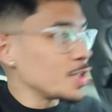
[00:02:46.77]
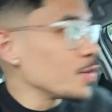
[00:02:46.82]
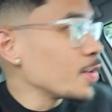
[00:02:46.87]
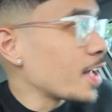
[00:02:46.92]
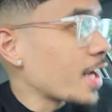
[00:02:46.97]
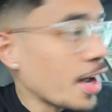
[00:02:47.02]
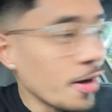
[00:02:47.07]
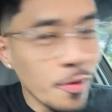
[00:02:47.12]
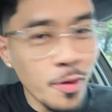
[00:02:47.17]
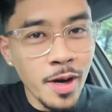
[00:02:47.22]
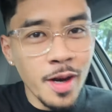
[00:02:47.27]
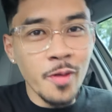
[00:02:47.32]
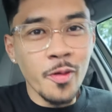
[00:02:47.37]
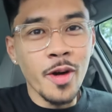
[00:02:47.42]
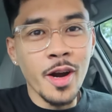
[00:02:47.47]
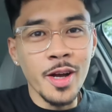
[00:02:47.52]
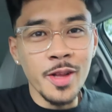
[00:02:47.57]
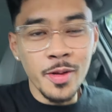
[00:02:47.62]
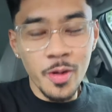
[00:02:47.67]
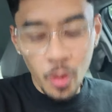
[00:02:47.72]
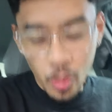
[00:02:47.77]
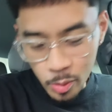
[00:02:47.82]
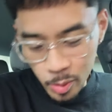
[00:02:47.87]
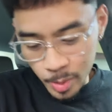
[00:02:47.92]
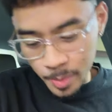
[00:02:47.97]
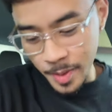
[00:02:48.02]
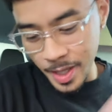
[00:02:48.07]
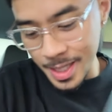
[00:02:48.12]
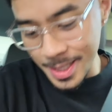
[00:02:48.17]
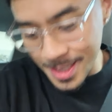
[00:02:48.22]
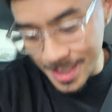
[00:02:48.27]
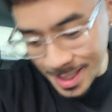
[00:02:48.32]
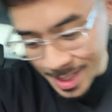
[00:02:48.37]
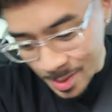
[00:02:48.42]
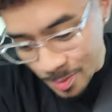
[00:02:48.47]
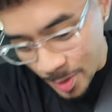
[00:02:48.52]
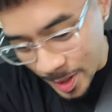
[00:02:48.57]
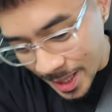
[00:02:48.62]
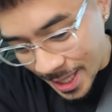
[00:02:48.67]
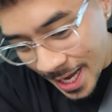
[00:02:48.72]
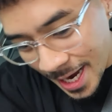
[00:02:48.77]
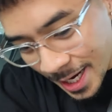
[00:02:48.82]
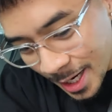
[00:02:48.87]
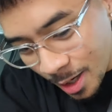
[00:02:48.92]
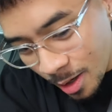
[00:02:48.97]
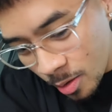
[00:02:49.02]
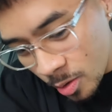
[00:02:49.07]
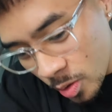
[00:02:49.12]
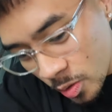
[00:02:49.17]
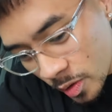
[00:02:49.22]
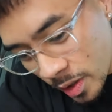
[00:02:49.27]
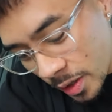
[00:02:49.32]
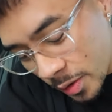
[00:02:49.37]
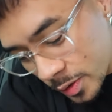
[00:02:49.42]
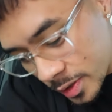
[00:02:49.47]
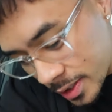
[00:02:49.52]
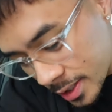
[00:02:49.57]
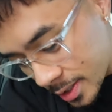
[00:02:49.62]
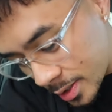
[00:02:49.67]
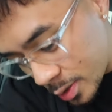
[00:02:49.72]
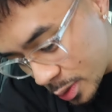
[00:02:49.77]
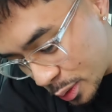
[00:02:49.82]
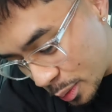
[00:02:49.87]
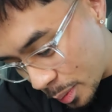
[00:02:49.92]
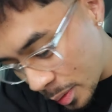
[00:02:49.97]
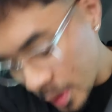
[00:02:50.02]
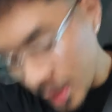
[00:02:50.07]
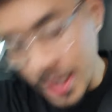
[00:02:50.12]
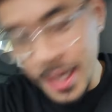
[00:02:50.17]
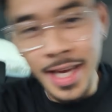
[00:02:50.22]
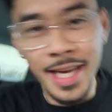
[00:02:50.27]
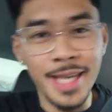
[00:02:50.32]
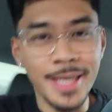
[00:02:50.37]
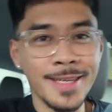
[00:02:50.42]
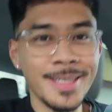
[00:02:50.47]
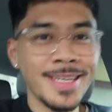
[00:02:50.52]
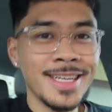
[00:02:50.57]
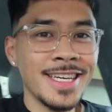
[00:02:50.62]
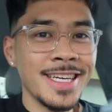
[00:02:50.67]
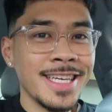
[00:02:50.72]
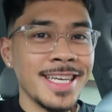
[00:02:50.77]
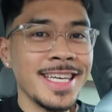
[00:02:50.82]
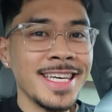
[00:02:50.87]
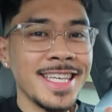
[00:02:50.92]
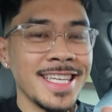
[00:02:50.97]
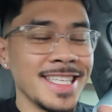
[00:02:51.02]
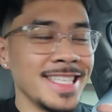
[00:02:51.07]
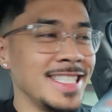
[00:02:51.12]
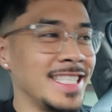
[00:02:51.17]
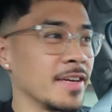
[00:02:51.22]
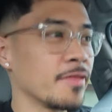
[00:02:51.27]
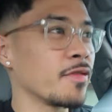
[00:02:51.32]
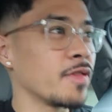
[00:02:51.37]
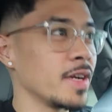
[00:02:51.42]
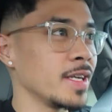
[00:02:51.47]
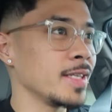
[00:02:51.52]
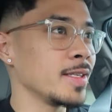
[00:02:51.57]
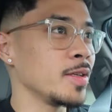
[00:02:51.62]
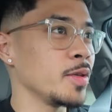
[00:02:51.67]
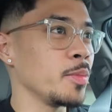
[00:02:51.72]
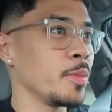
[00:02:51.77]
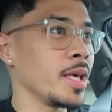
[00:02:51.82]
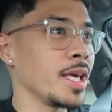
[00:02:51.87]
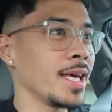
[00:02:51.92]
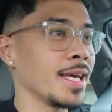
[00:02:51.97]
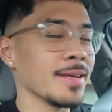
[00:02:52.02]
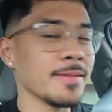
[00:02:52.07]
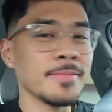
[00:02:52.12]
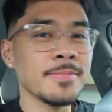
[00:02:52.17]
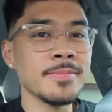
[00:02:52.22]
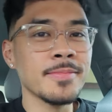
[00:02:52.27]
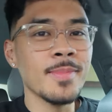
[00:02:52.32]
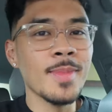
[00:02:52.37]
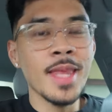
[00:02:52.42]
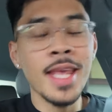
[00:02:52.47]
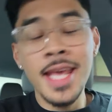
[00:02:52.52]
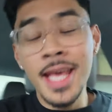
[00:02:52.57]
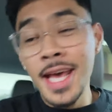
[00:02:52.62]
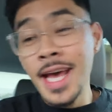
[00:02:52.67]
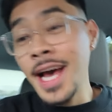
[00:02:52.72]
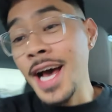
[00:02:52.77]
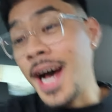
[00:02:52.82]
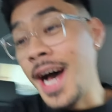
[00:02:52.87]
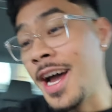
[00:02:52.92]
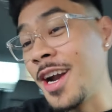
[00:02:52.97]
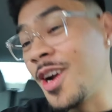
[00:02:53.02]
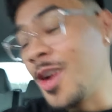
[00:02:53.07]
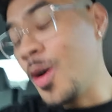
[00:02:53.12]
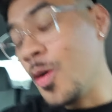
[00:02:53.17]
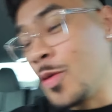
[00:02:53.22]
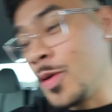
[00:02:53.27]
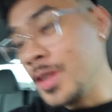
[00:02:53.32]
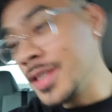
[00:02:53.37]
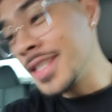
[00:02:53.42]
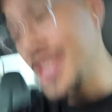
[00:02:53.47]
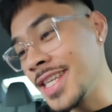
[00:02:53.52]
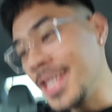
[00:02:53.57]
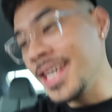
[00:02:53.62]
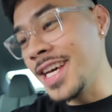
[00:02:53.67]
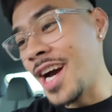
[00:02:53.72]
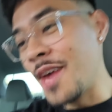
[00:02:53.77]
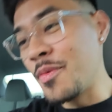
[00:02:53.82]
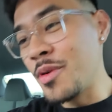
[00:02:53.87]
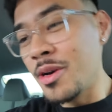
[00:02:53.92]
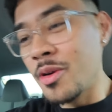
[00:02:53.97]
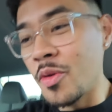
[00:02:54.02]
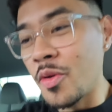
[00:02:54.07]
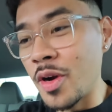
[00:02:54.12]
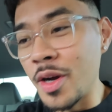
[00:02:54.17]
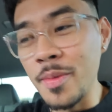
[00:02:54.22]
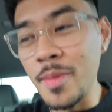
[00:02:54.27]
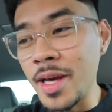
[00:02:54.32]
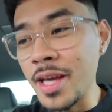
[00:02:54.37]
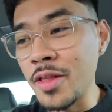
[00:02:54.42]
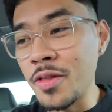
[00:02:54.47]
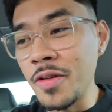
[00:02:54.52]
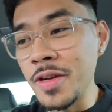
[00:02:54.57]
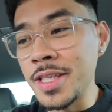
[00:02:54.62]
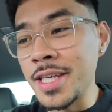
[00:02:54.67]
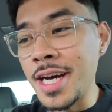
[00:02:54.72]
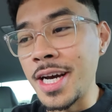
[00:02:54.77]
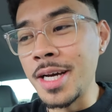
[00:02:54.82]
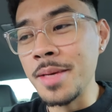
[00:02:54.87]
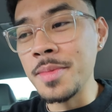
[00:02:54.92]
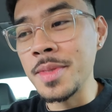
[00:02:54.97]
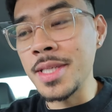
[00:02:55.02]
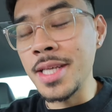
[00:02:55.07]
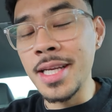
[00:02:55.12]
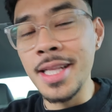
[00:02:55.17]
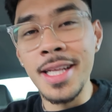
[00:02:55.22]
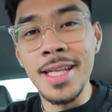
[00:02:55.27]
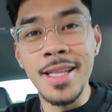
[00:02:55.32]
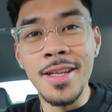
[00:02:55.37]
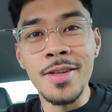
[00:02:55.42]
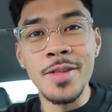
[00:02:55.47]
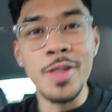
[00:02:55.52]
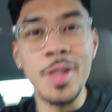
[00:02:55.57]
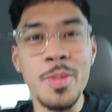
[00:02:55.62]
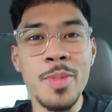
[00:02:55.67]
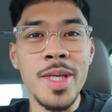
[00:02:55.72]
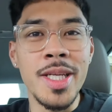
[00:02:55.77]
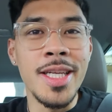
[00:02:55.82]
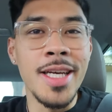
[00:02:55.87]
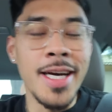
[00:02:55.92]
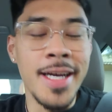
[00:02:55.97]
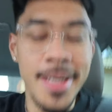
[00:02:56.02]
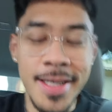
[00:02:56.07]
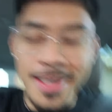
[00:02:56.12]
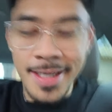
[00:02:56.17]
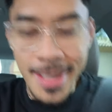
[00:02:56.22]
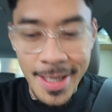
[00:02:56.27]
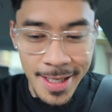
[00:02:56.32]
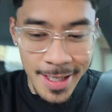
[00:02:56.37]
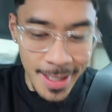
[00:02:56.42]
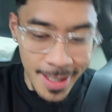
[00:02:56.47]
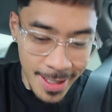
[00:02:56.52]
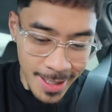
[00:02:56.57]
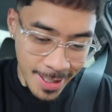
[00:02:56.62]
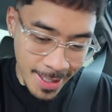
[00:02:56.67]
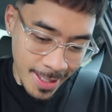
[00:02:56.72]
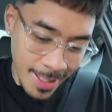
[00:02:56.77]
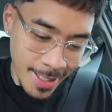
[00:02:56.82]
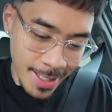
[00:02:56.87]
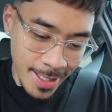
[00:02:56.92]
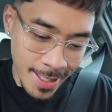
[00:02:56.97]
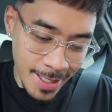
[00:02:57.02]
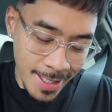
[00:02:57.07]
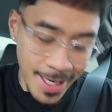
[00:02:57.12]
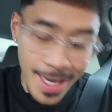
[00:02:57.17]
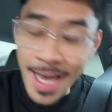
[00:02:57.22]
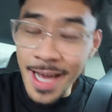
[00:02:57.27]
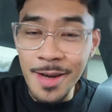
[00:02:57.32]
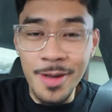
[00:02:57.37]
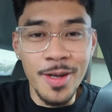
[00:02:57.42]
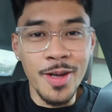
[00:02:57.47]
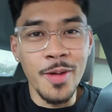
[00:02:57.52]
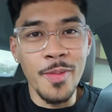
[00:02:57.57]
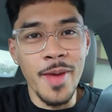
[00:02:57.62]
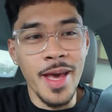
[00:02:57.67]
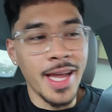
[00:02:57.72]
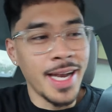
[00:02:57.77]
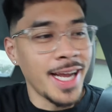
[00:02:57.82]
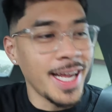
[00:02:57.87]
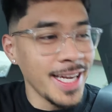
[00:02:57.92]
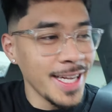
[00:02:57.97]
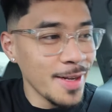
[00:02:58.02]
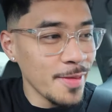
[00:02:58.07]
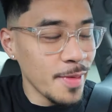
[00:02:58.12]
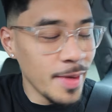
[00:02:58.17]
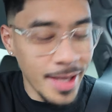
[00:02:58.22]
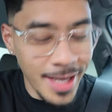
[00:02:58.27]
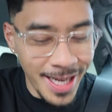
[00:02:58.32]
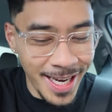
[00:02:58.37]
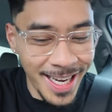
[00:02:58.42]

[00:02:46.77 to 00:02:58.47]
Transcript: shoe that I wouldn't wear on the normal basis, but that colorway was just super like different to me. I don't know. We'll see. I'll probably wear them like three times and then they'll just be done. I don't know, man. I need to be...